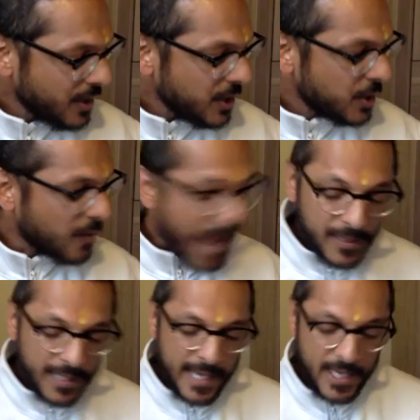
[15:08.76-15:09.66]
Your
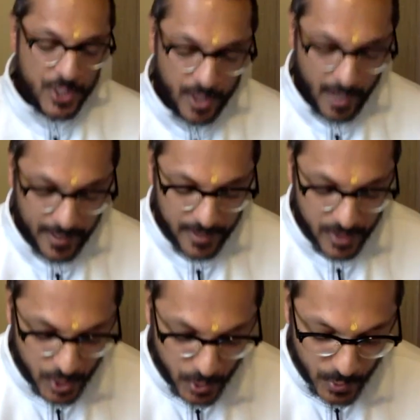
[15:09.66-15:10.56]
application on
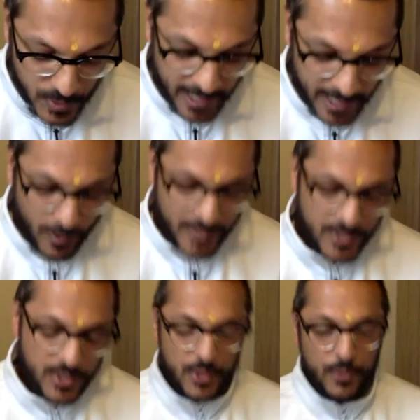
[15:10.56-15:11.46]
Tuesday was
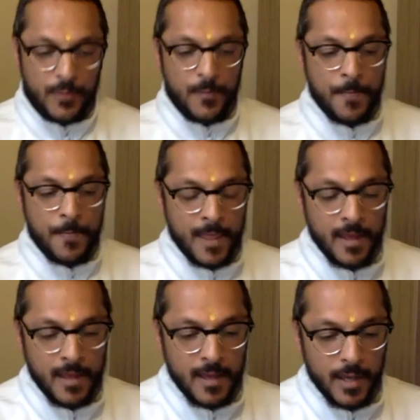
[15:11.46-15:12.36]
to
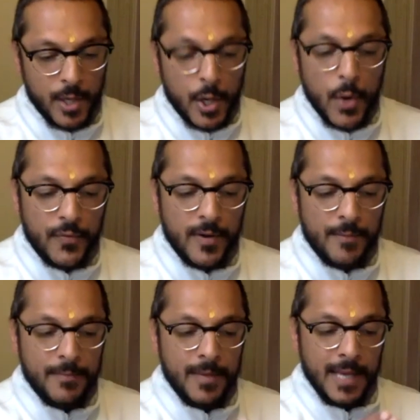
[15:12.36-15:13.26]
go
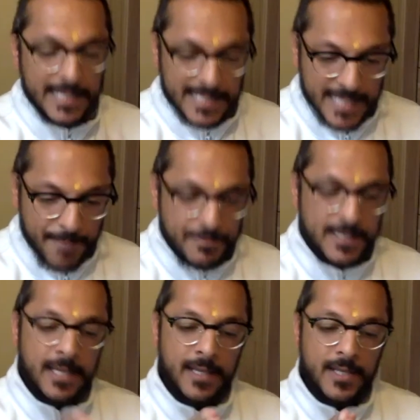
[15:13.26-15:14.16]
from
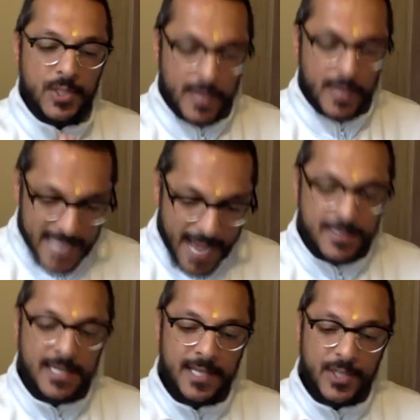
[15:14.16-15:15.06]
accepting to
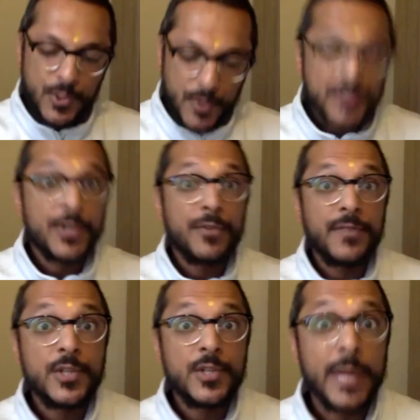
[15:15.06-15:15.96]
adapting to
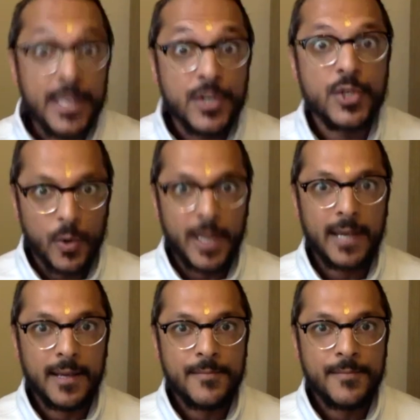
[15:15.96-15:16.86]
observing to enjoying.
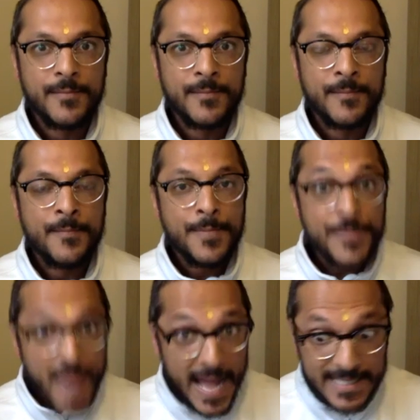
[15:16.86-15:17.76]

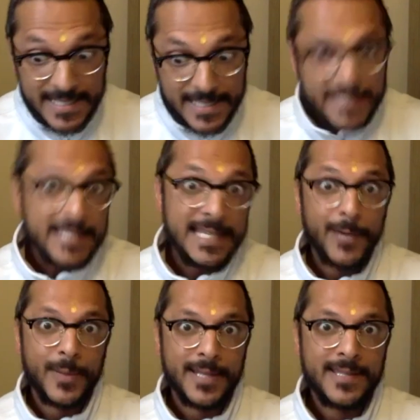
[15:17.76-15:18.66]
That's the
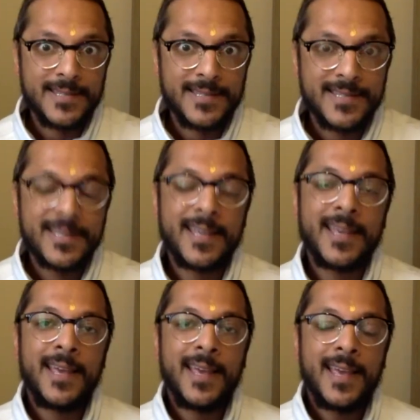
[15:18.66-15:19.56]
sequence
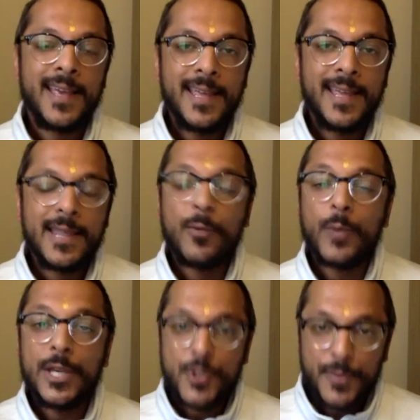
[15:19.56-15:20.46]
that we
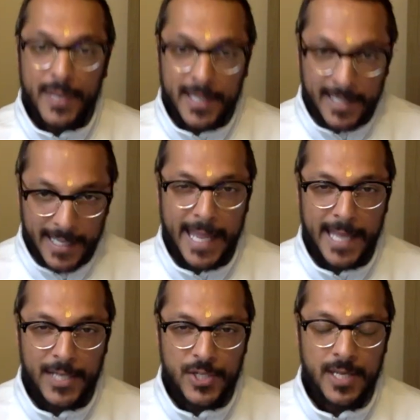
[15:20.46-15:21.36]
should be
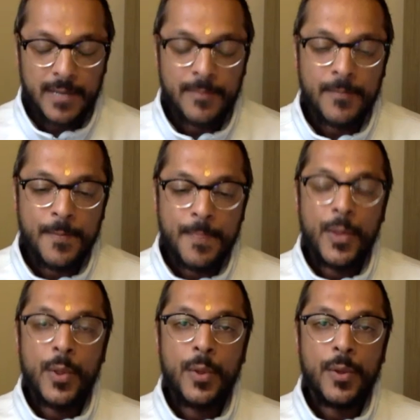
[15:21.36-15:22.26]
engaged in
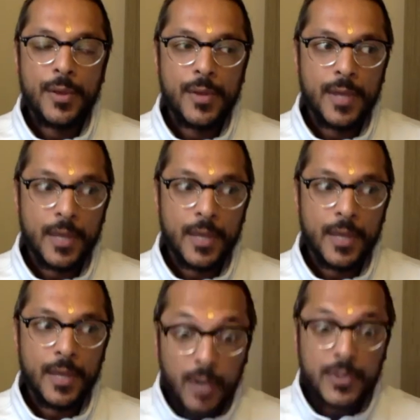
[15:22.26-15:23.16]
in
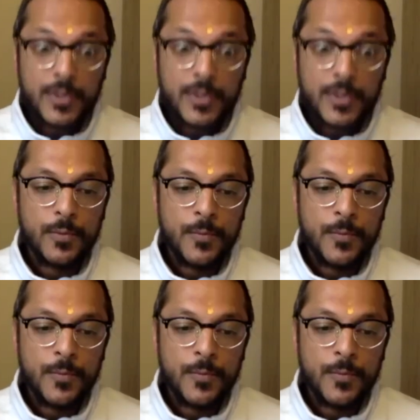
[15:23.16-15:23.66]
regards to